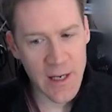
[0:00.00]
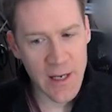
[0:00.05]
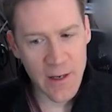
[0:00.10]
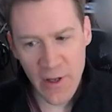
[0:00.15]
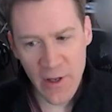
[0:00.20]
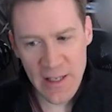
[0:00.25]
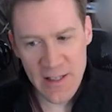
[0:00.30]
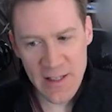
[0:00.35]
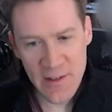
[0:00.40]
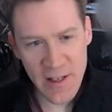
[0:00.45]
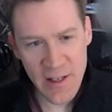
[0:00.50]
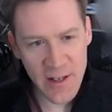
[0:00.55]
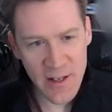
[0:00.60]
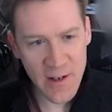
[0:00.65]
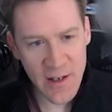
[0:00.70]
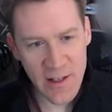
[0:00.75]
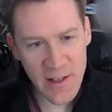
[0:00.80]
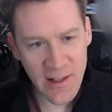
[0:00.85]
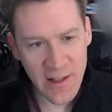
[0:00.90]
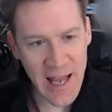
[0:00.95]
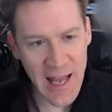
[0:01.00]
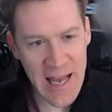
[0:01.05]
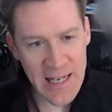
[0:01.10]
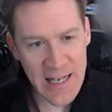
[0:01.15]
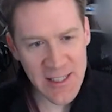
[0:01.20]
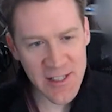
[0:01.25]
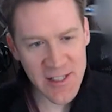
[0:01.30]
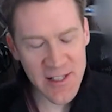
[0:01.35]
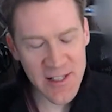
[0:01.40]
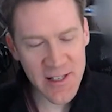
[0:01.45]
Well, it, it, it
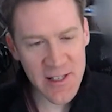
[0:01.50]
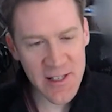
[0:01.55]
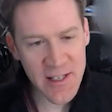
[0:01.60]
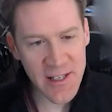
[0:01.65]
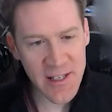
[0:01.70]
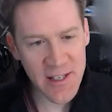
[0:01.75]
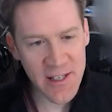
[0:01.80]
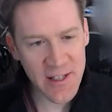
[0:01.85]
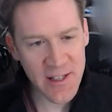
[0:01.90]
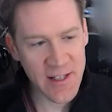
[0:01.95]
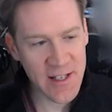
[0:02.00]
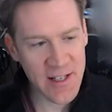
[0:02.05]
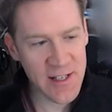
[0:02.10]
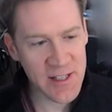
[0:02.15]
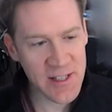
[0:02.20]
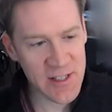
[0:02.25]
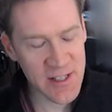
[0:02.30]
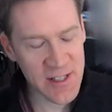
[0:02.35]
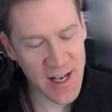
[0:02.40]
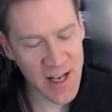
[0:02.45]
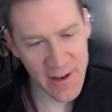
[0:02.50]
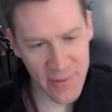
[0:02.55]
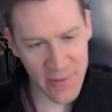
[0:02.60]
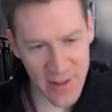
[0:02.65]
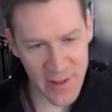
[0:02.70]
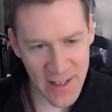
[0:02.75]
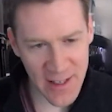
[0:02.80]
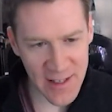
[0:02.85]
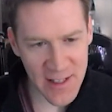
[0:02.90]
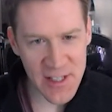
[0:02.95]
lacks the the dis- I
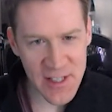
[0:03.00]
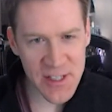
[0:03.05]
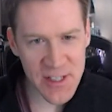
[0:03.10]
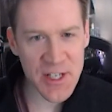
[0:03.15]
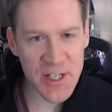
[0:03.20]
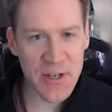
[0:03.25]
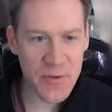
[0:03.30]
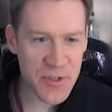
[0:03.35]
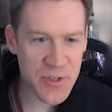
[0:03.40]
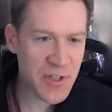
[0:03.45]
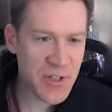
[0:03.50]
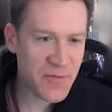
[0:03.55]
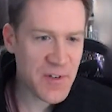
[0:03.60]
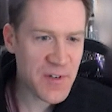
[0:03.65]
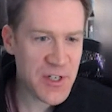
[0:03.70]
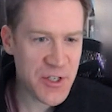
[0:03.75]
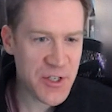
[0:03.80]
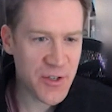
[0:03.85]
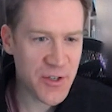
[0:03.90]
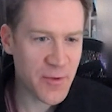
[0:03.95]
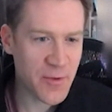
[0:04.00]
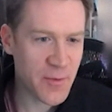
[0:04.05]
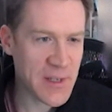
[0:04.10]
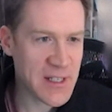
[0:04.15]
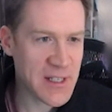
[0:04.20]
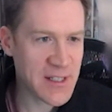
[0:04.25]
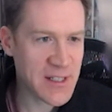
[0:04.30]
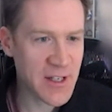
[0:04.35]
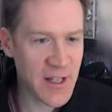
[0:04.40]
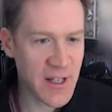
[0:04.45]
would think the distinguishing feature would be